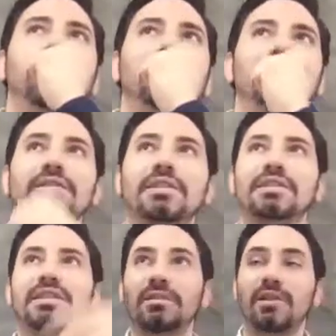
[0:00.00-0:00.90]
So
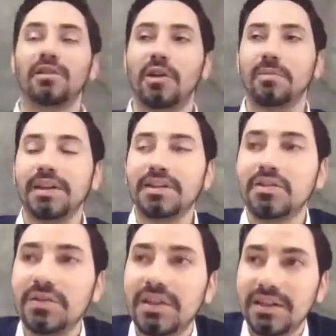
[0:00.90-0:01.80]
there's still a lot of companies
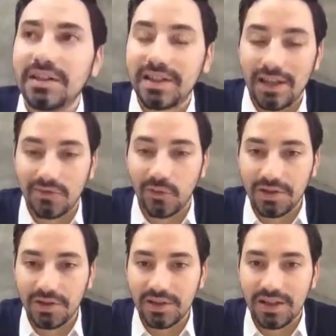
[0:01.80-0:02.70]
using
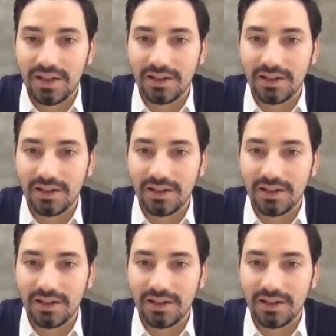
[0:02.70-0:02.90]
Salesforce,